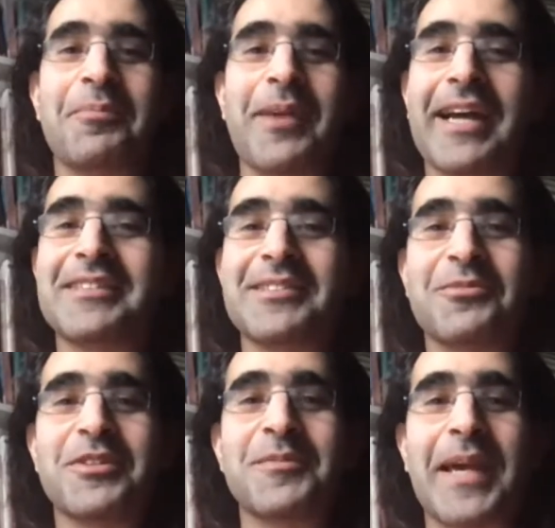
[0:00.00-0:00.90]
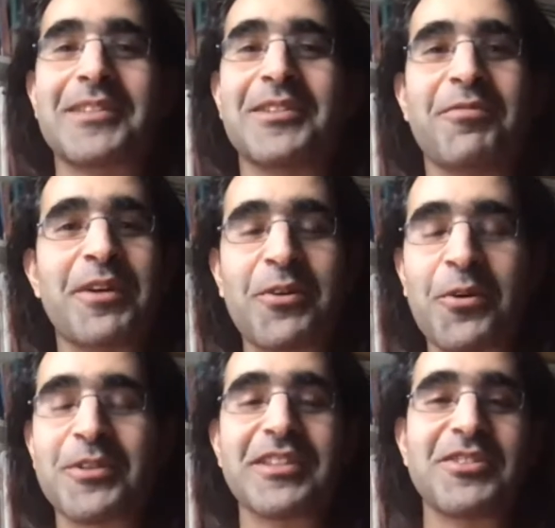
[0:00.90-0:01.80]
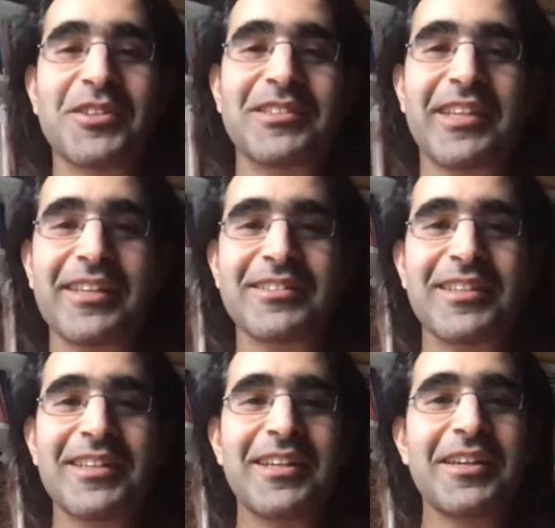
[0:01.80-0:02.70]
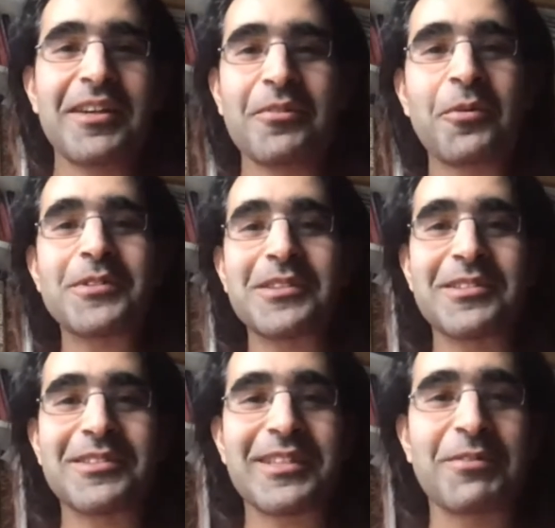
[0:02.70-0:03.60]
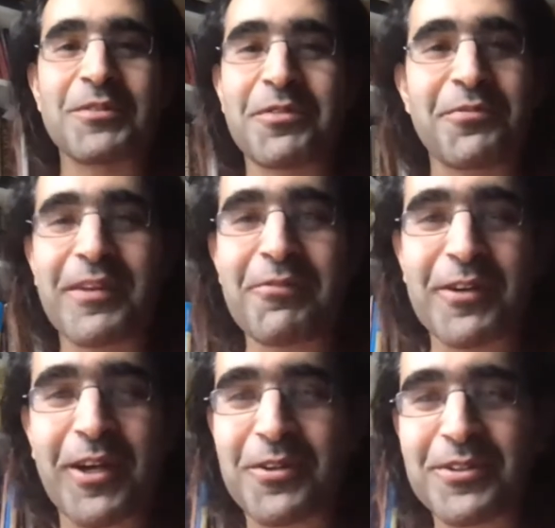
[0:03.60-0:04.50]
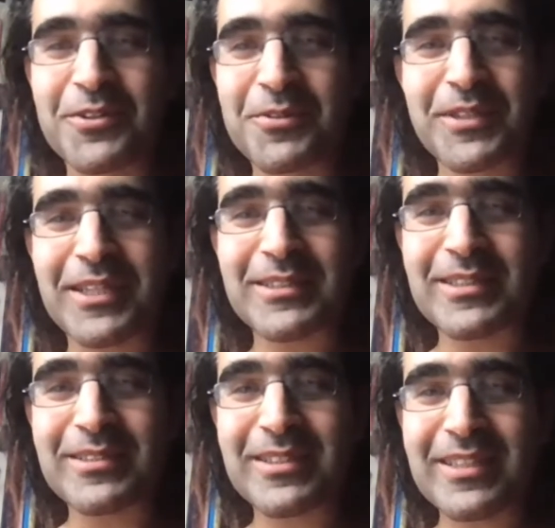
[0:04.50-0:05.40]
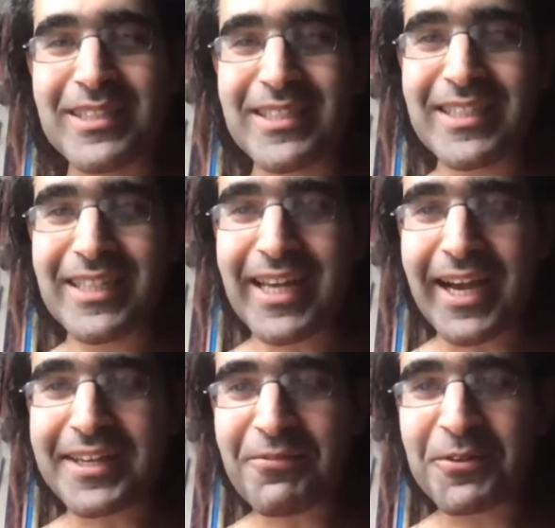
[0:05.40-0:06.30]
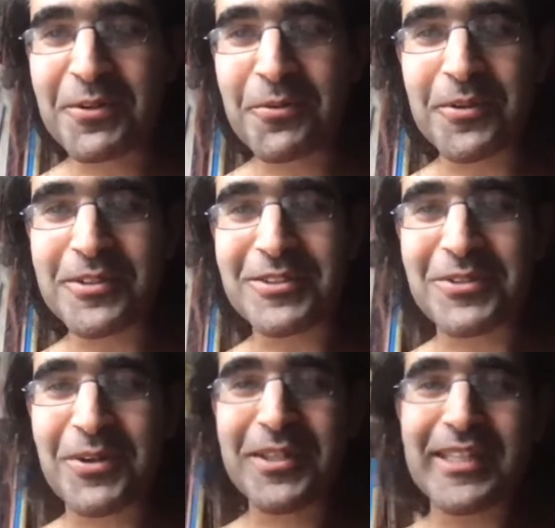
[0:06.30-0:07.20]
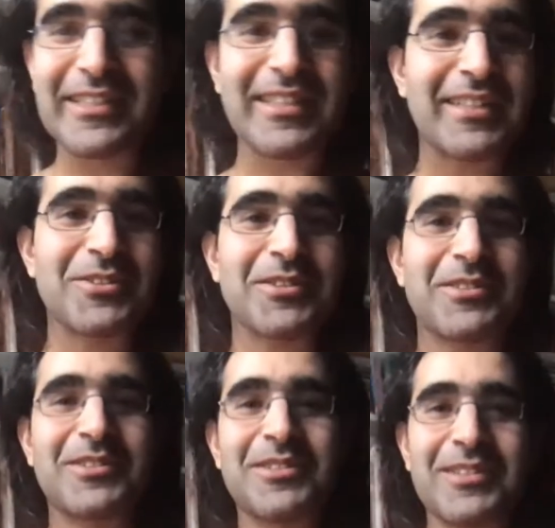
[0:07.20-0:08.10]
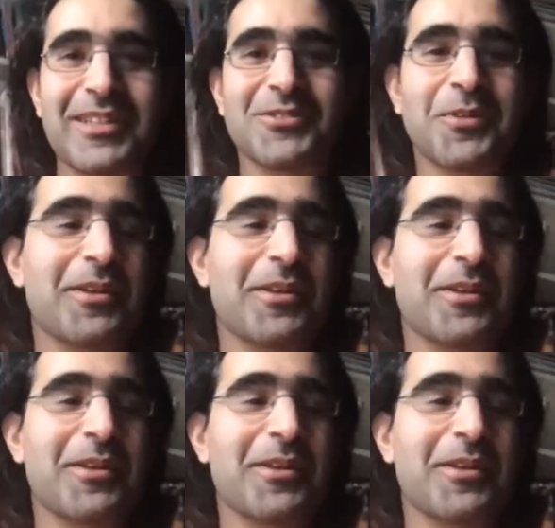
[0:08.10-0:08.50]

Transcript: I didn't respect enough. According to Xate, what is the sound of your favorite color? No, that is, I never know what the song is. I just enjoy